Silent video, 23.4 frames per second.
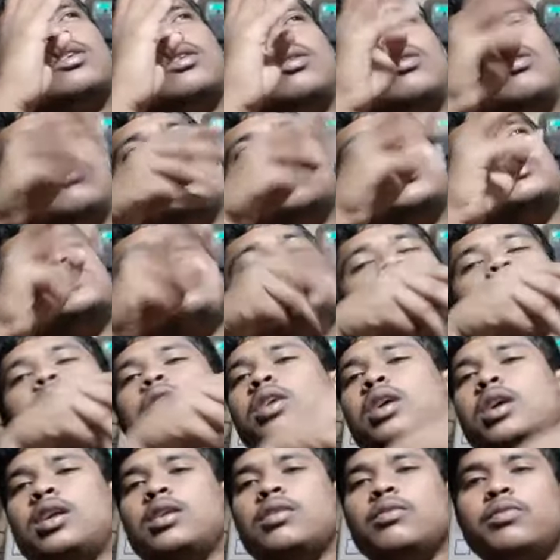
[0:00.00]

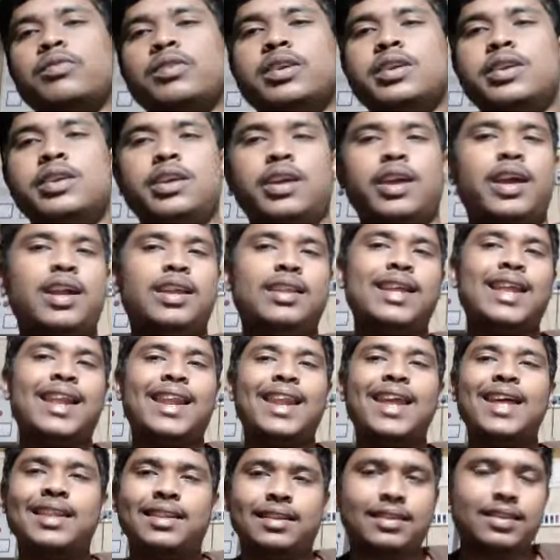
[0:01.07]
longitudinal we get the
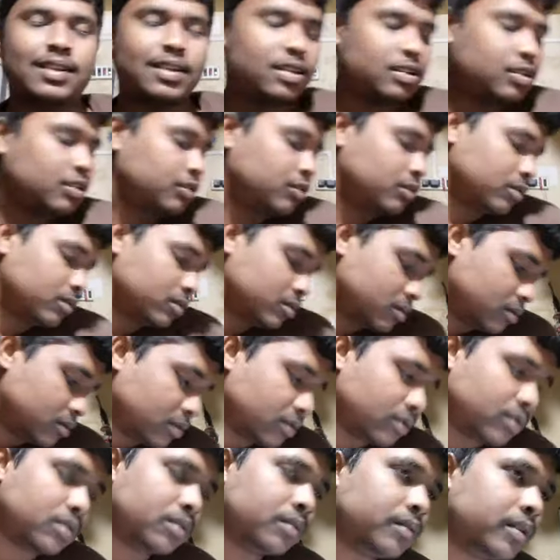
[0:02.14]
length, so
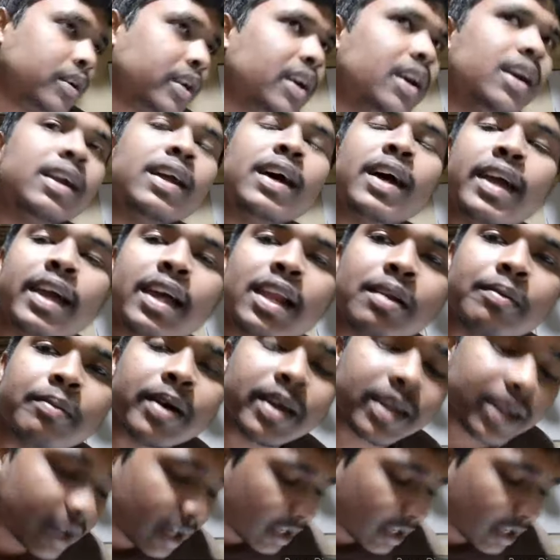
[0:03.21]
delta L by